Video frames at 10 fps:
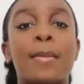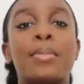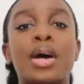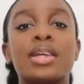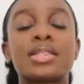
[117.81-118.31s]

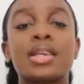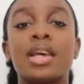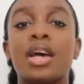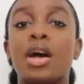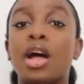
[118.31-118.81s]
But
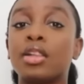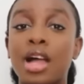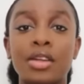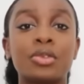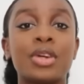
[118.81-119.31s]
a
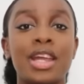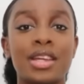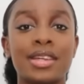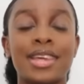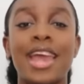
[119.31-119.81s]
lot of
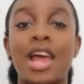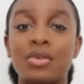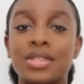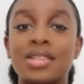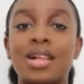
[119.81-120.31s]
rain can
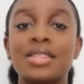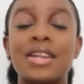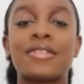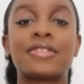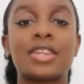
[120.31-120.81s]
result
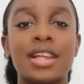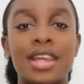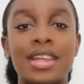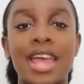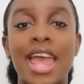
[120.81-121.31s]
in
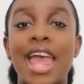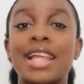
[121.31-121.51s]
flooding and